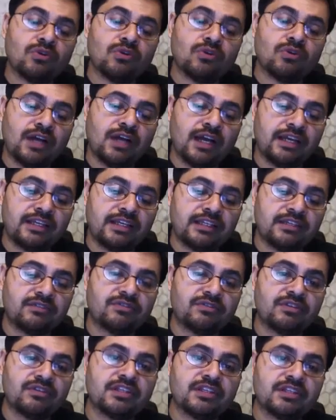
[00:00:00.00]
So I
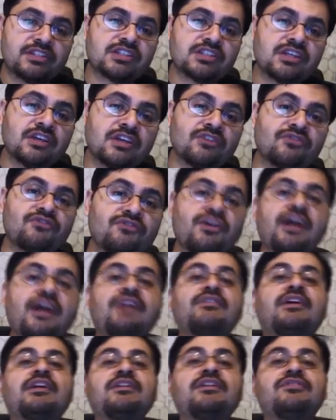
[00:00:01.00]
give this
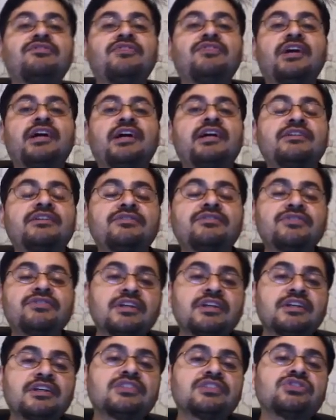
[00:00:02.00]
five out of five